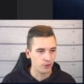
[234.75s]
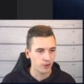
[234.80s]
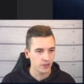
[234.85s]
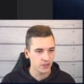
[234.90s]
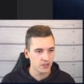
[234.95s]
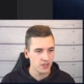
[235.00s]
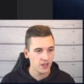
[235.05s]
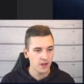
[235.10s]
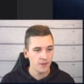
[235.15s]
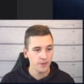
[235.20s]
it
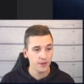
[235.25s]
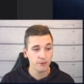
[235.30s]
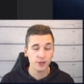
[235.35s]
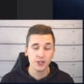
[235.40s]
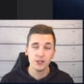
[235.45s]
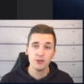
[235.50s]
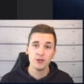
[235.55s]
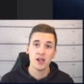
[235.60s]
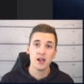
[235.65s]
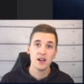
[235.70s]
works.
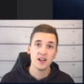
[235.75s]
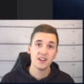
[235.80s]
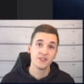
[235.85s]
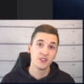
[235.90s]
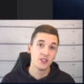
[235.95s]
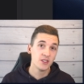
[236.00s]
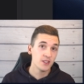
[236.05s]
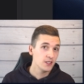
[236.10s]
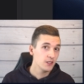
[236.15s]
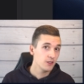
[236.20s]
What you now
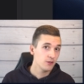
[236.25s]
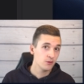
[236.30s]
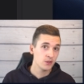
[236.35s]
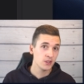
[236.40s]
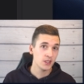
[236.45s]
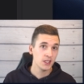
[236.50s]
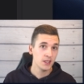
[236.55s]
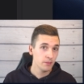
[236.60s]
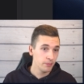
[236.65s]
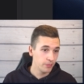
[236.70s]
have to do
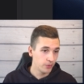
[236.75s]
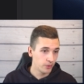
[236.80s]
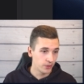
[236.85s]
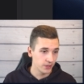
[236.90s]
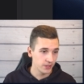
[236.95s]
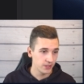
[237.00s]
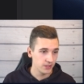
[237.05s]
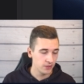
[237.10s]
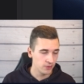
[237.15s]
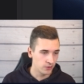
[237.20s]
to import